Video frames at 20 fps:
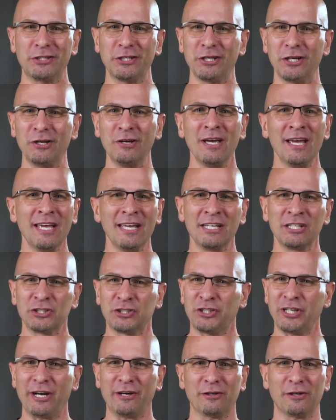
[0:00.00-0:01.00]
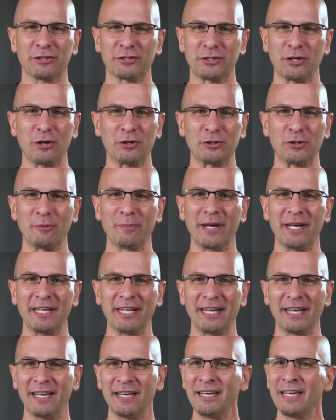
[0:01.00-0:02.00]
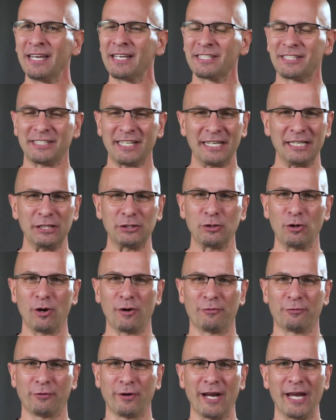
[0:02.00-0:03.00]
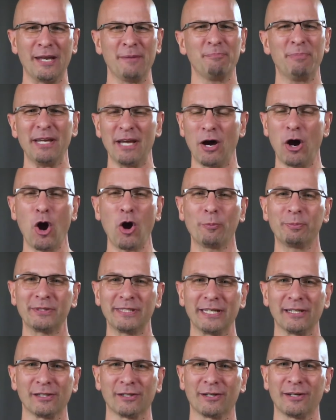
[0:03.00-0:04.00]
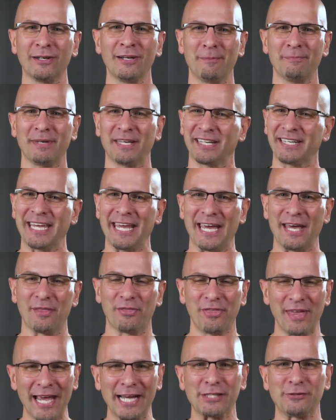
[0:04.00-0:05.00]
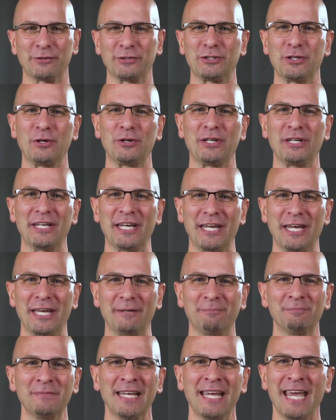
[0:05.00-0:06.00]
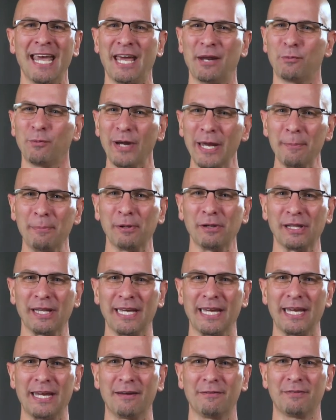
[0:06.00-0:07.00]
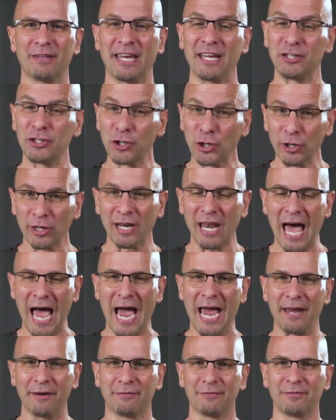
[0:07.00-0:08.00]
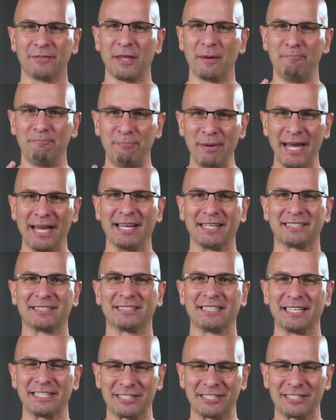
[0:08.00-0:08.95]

you, share it on social media, send it to a friend, be a hope dealer. And again, thanks for tuning in. And we believe in your life, the best is